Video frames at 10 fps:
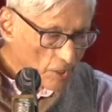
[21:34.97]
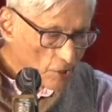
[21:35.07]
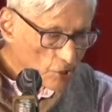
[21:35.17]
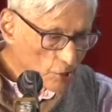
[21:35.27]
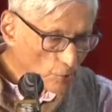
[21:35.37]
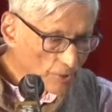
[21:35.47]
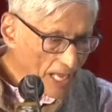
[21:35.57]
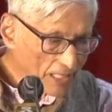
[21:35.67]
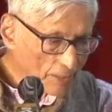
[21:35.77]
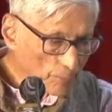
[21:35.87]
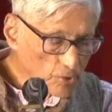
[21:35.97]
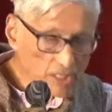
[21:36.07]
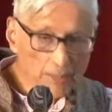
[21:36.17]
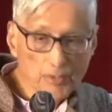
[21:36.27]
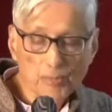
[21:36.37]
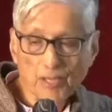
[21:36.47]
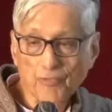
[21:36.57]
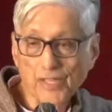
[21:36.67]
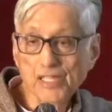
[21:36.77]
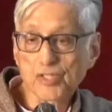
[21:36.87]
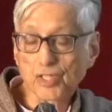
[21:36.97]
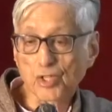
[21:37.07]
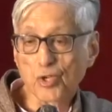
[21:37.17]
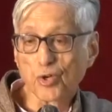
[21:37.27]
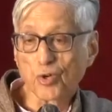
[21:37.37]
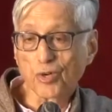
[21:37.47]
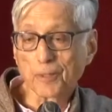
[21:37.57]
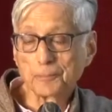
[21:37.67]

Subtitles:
so that Muslims may feel secure